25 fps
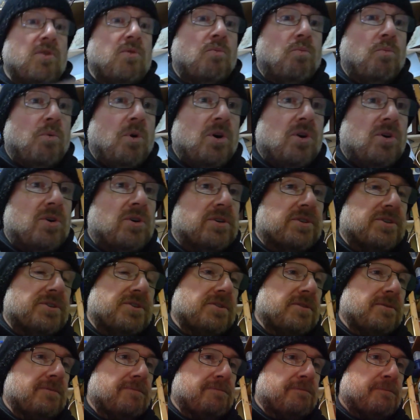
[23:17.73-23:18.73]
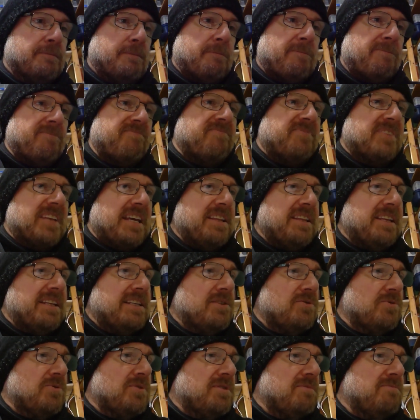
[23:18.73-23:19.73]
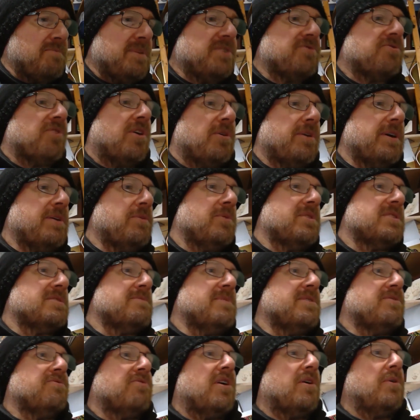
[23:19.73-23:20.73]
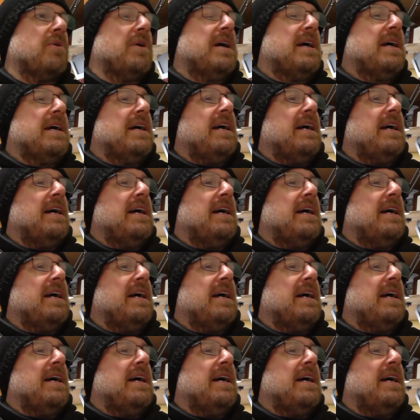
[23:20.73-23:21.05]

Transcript: Wars. I think this was a mid-roll. It was a mid-roll.